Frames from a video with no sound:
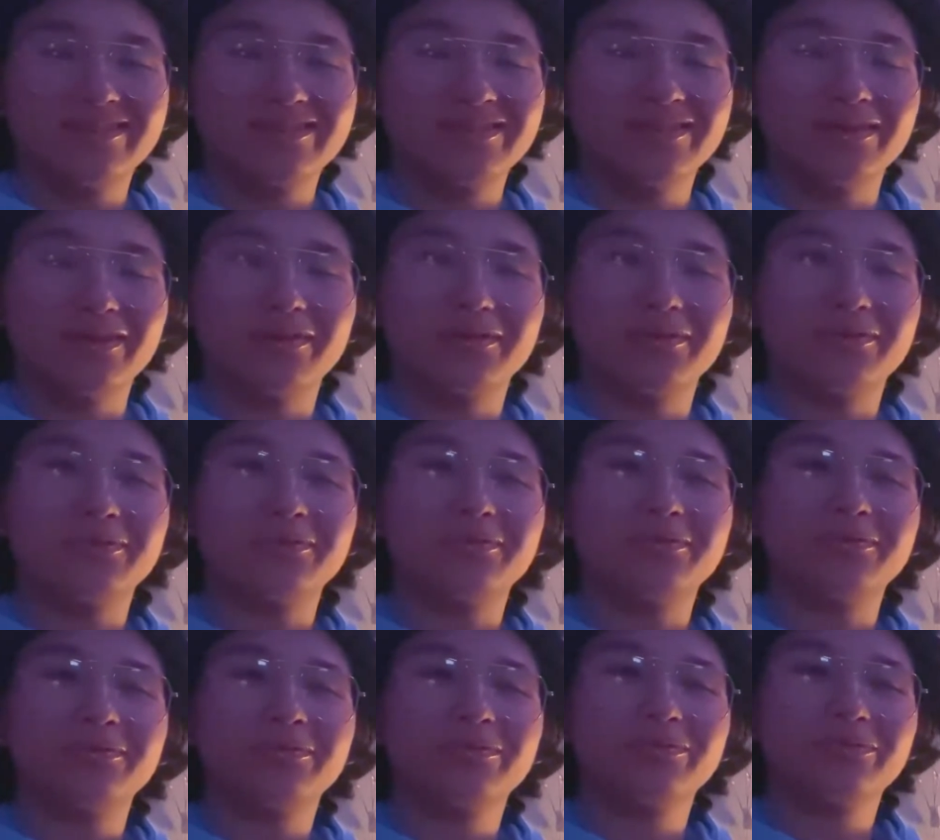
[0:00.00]

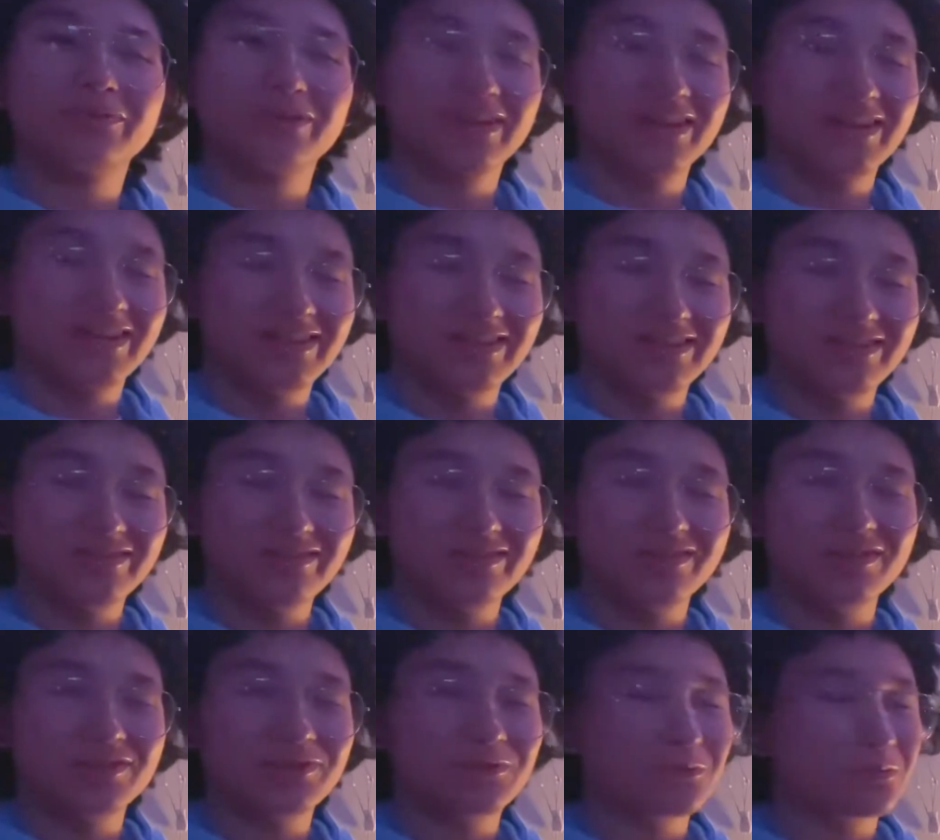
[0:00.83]
So we're gonna do
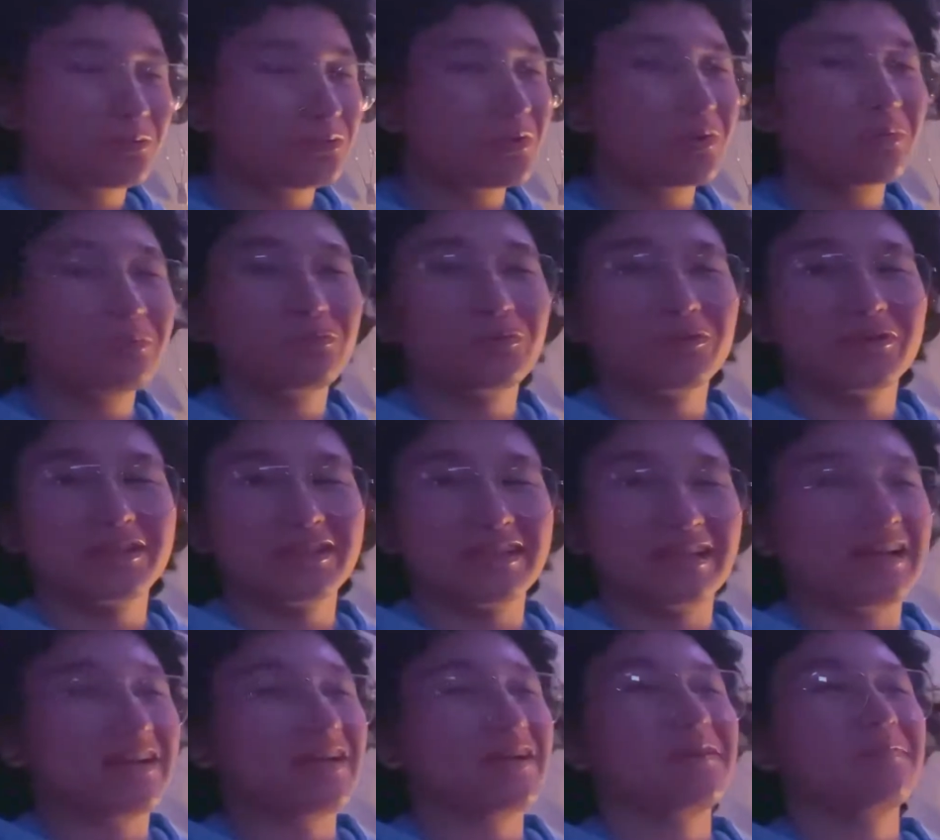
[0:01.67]
this one more
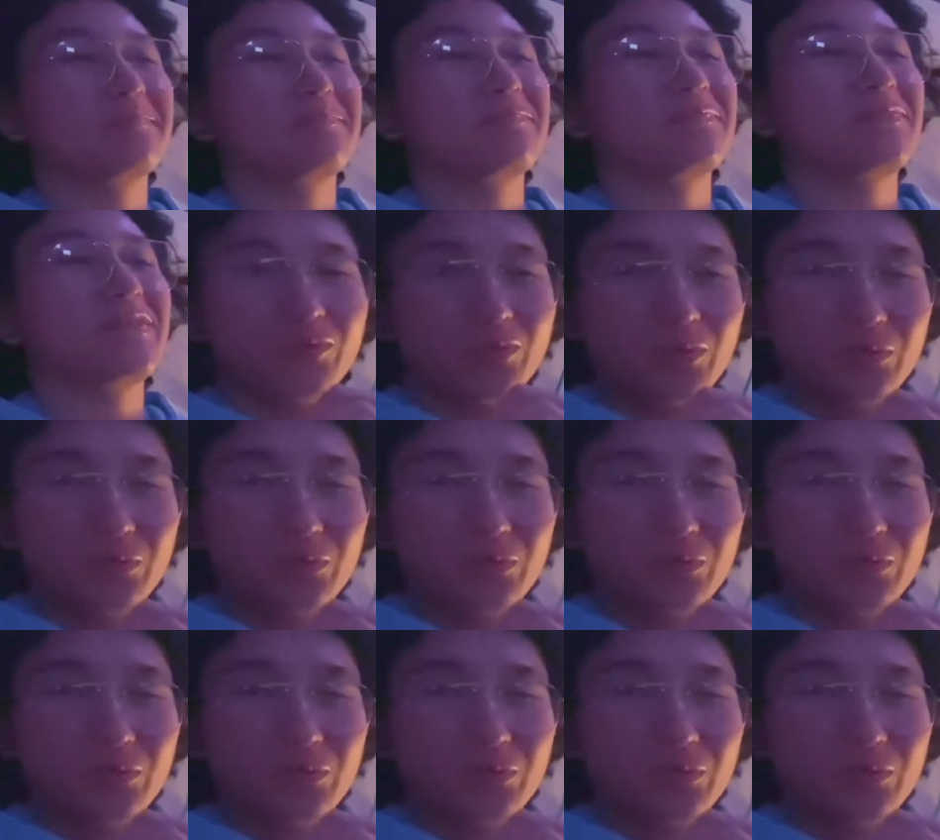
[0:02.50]
time.